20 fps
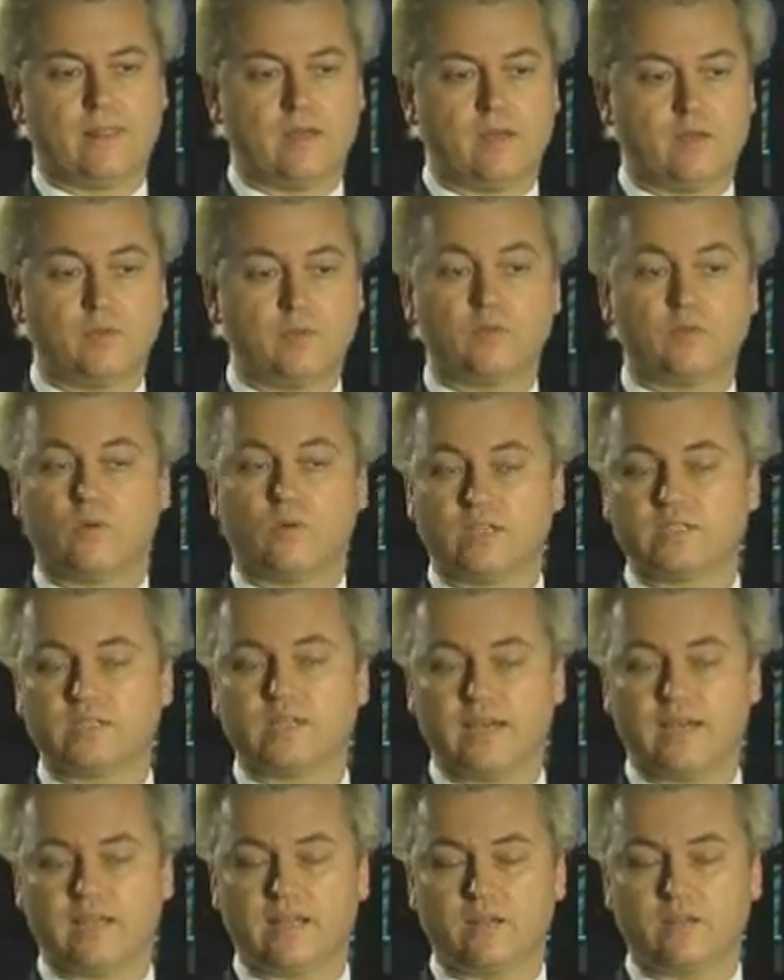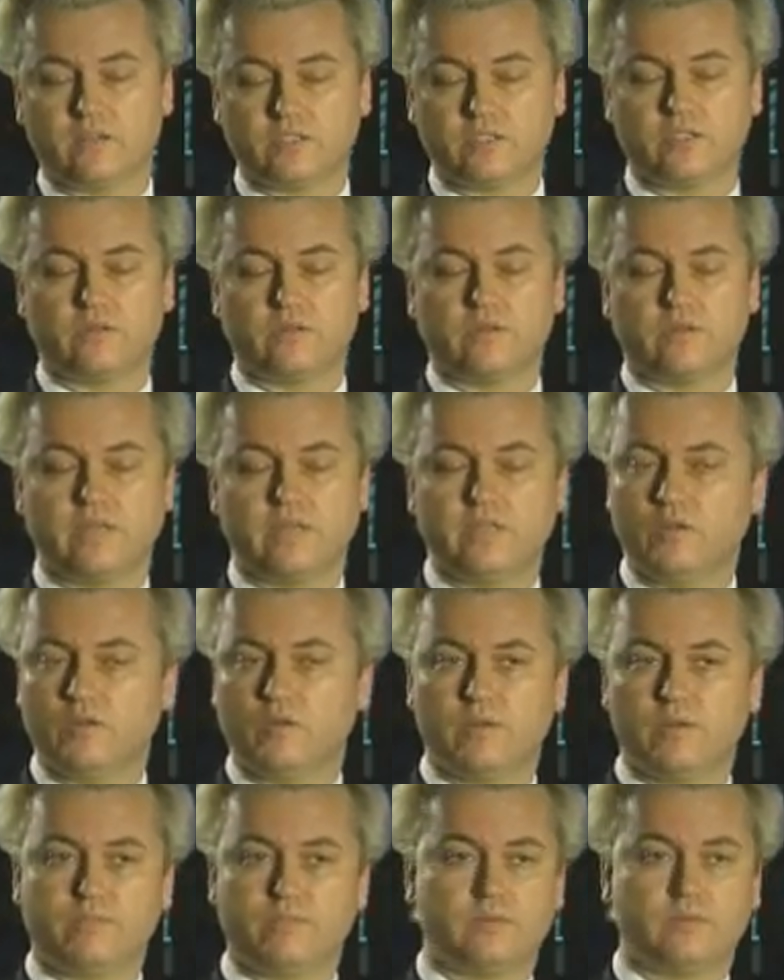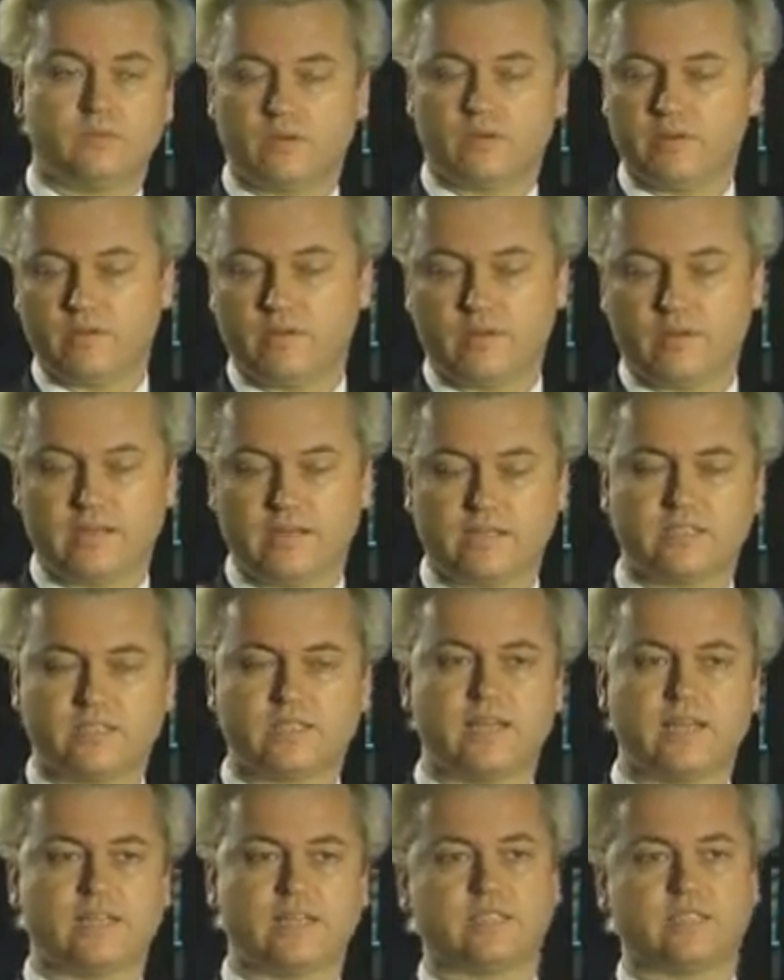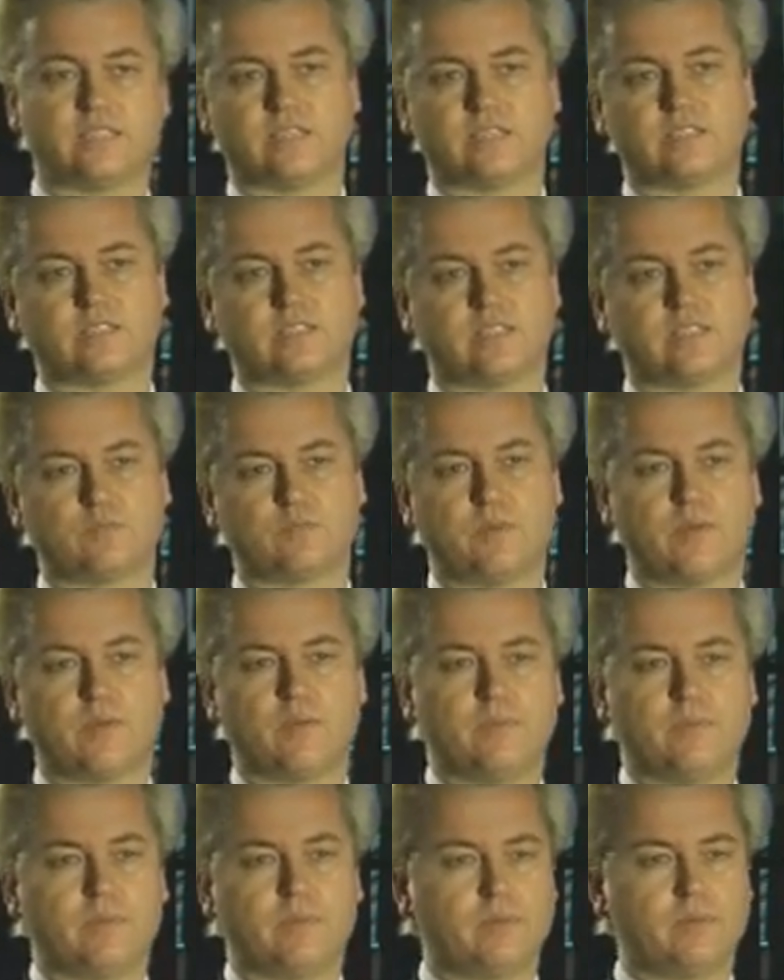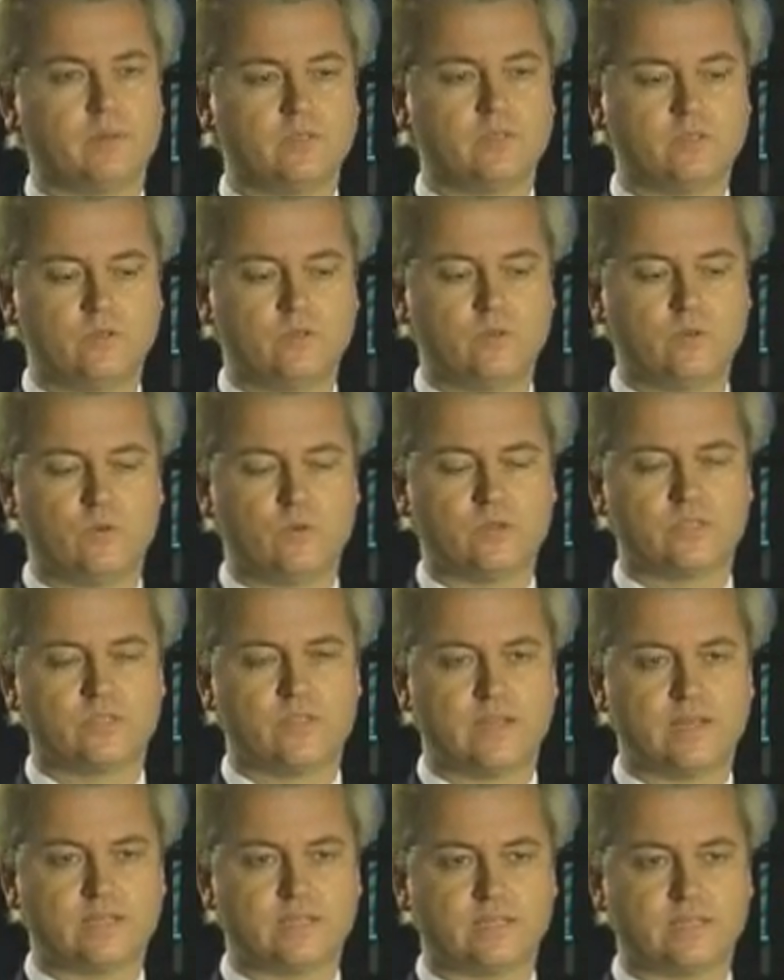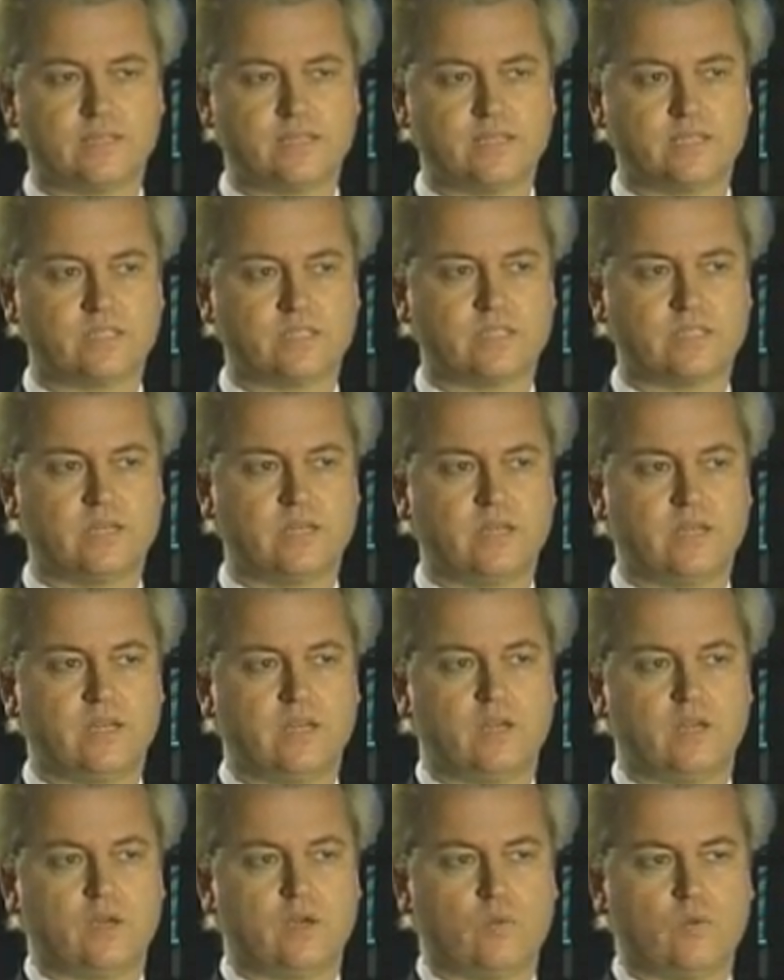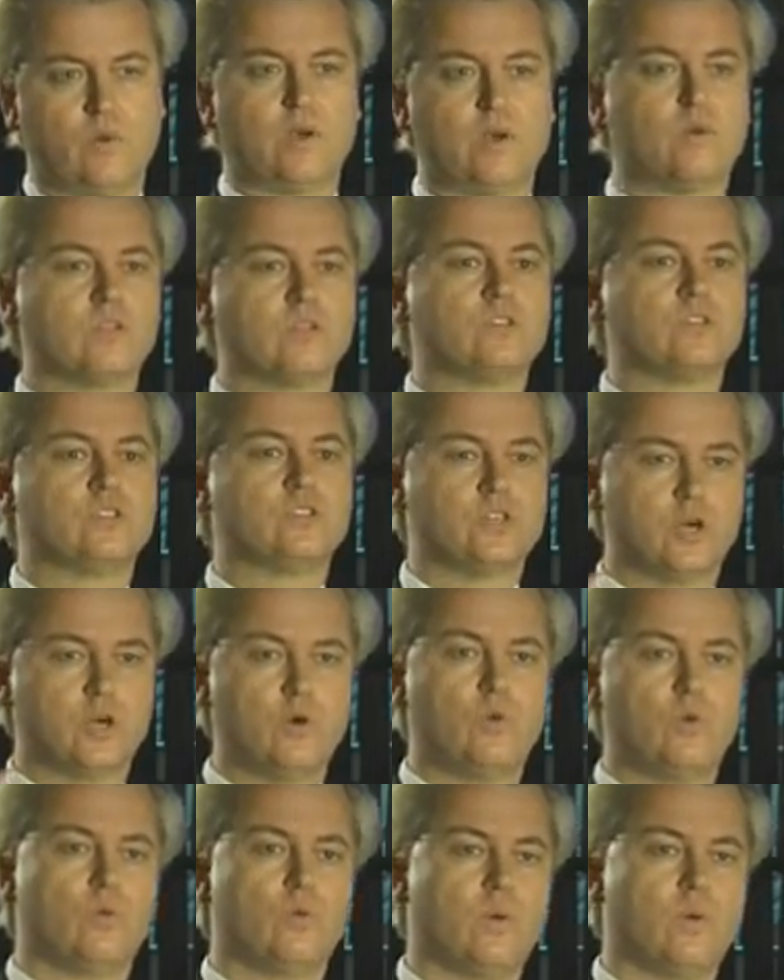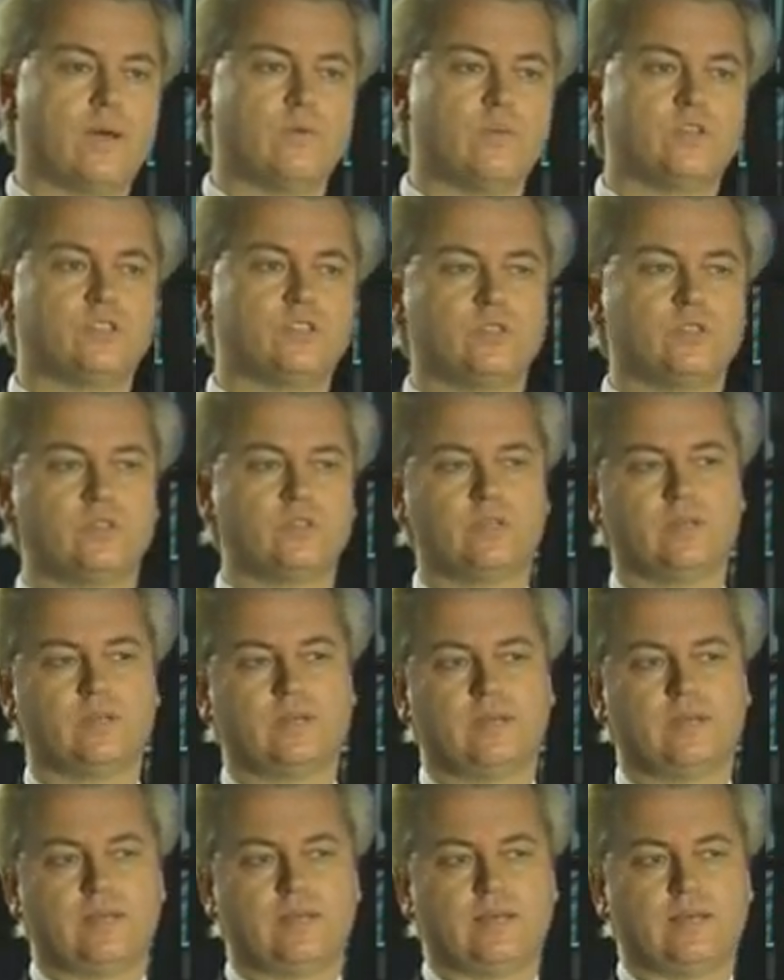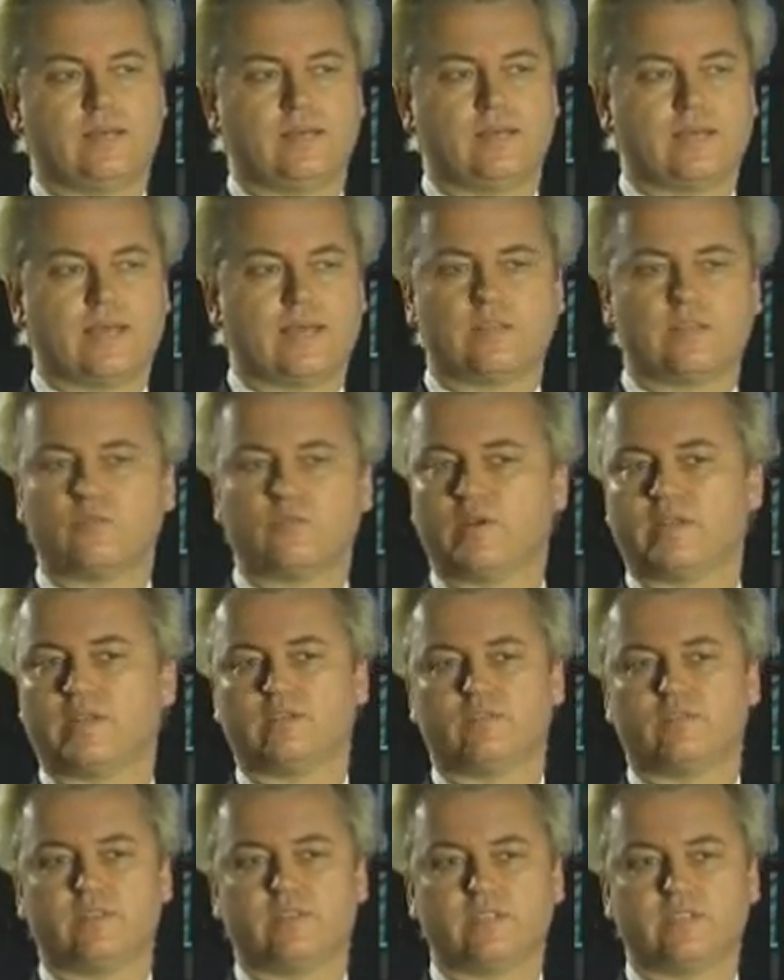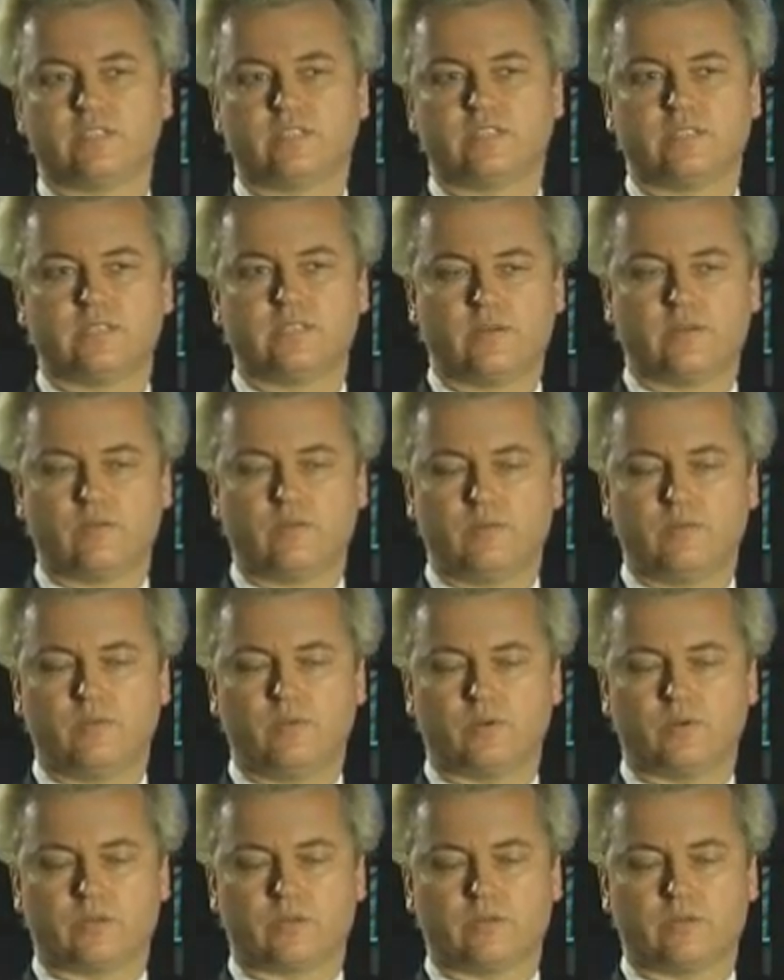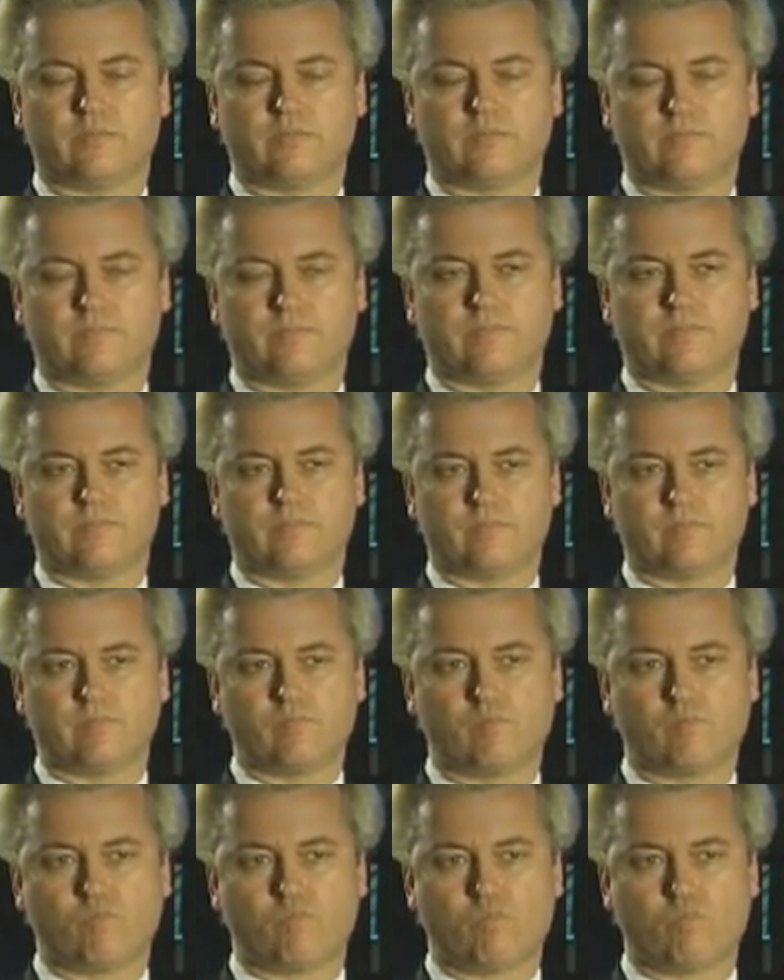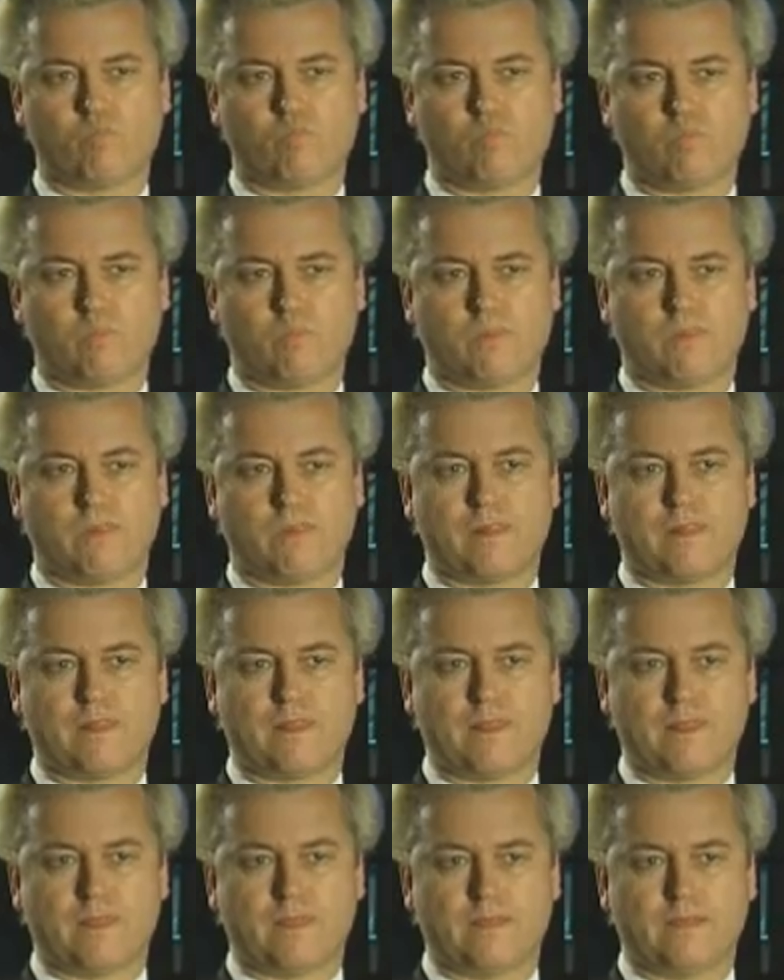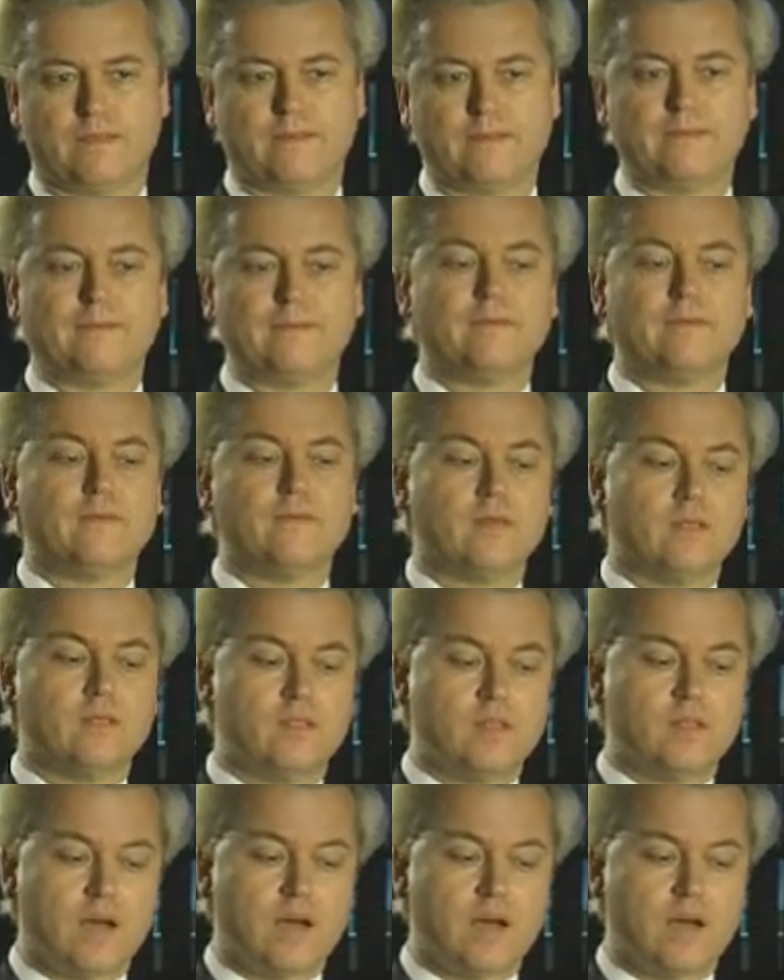But once again, also in Europe or in the United States, is inspiring people to do the worst things. And this is what I want to show, why we should get rid of this terrible book. Is this movie finished? Is it ready to be aired?